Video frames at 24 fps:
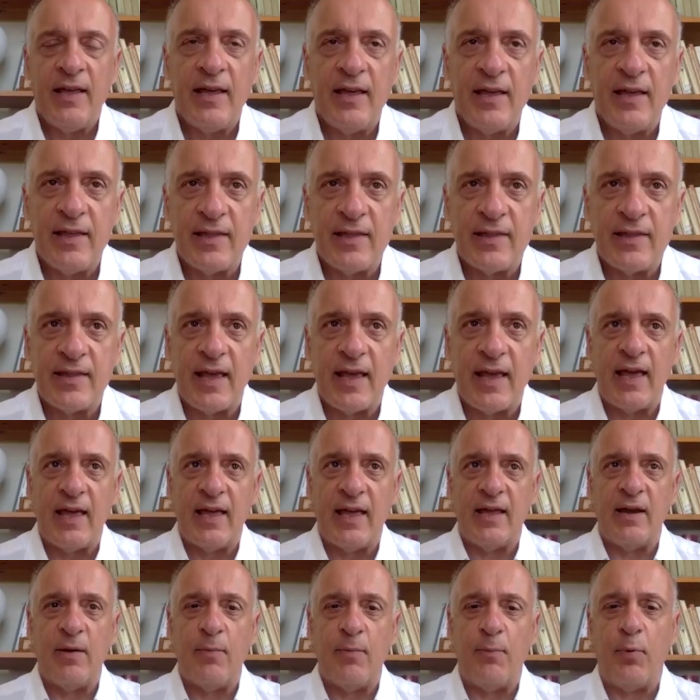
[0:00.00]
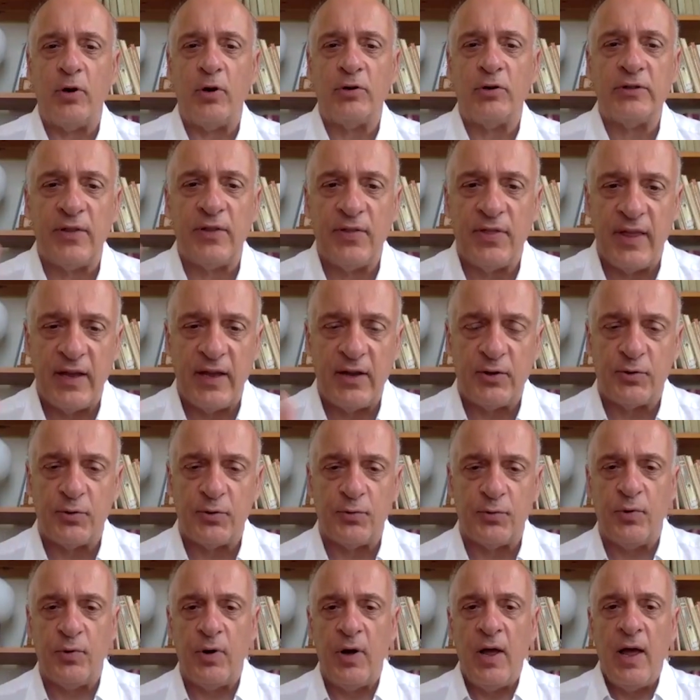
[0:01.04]
is an important thing
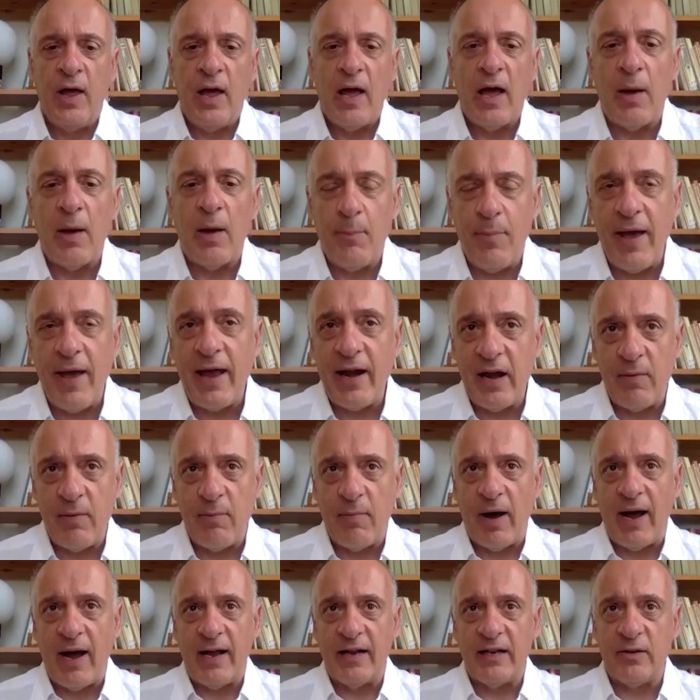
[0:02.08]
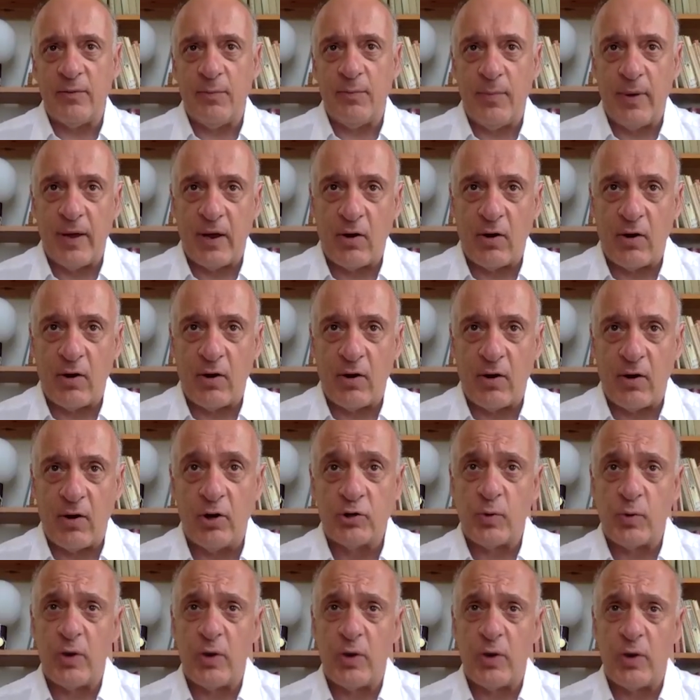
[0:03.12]
to bear in mind, because
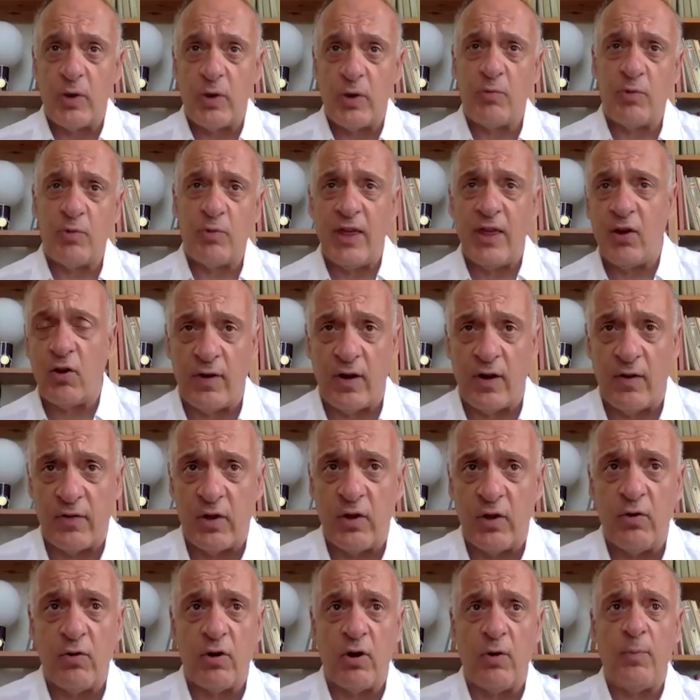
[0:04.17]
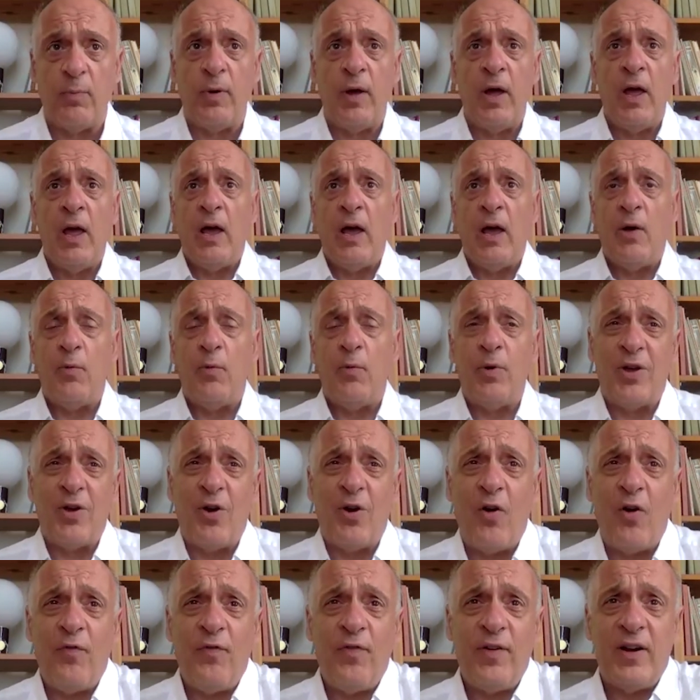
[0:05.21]
when we think of Europe, we
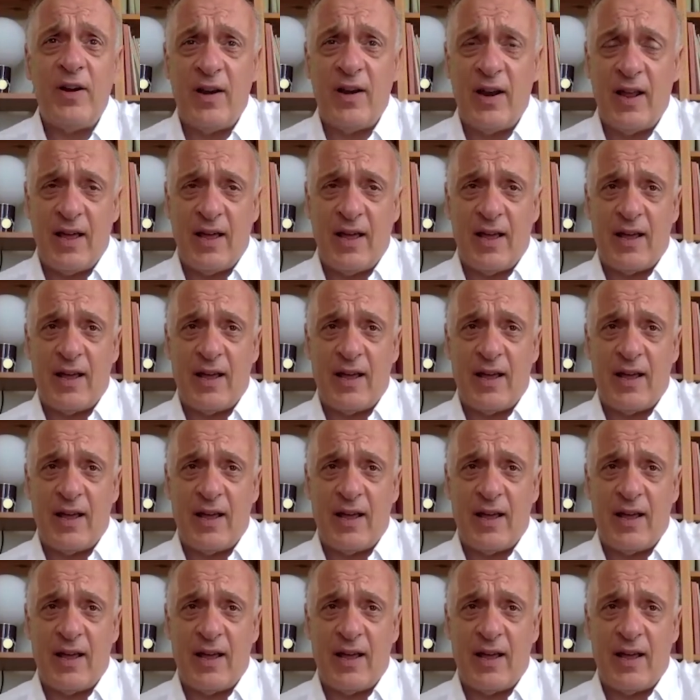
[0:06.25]
often